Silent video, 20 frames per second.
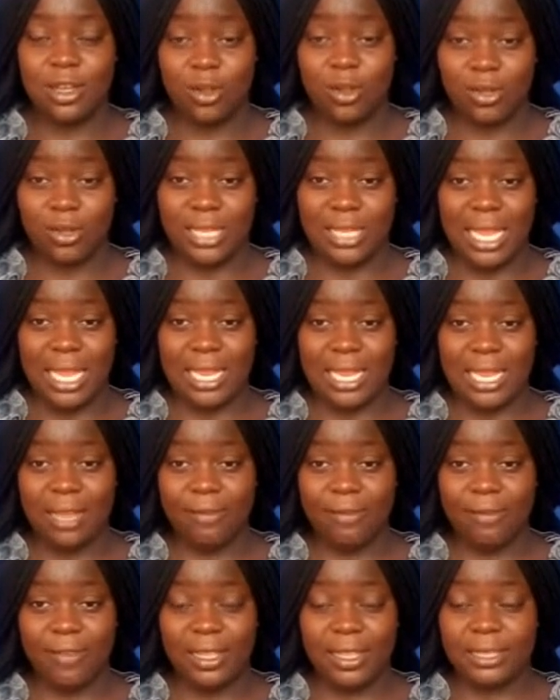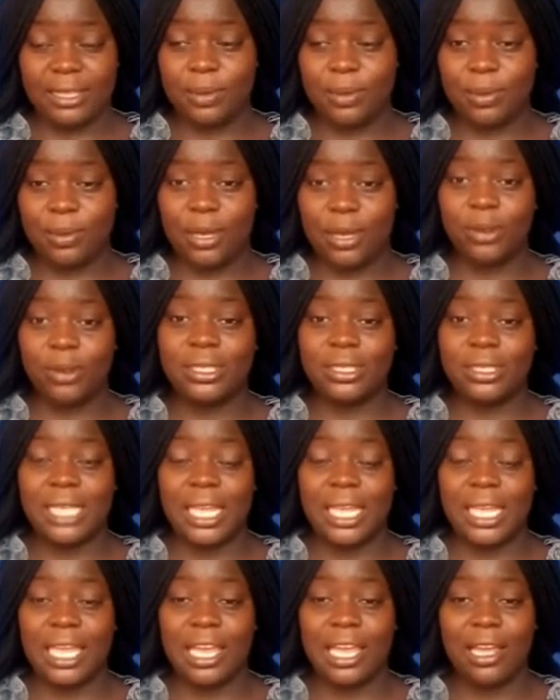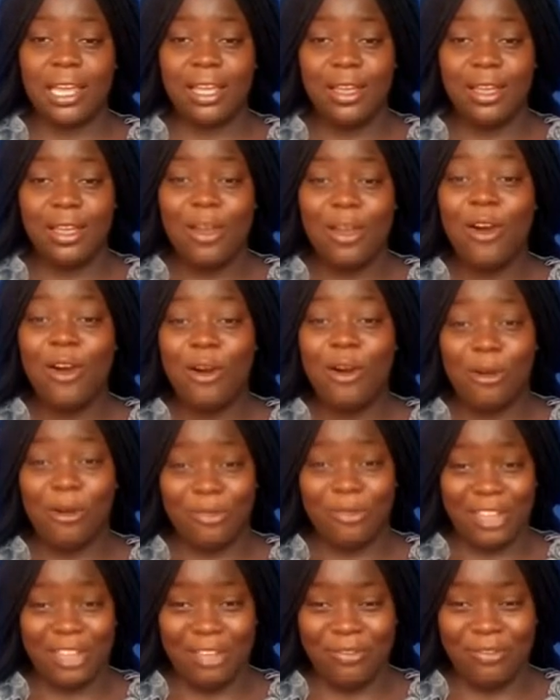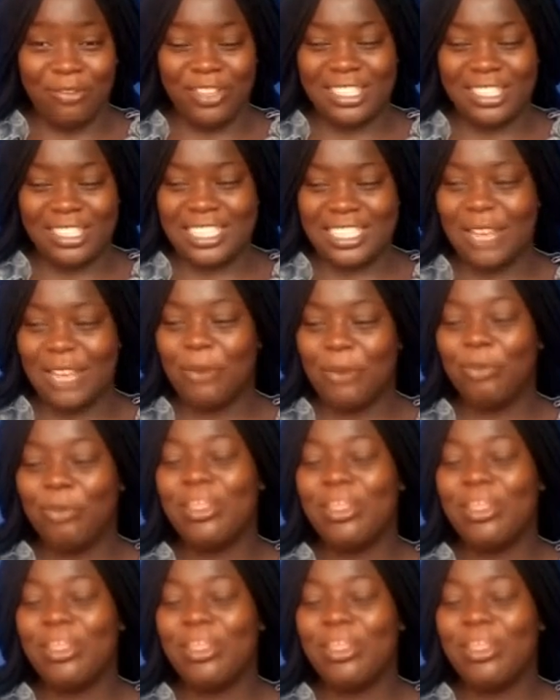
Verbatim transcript: under their feet, people that don't take care of their feet. Now,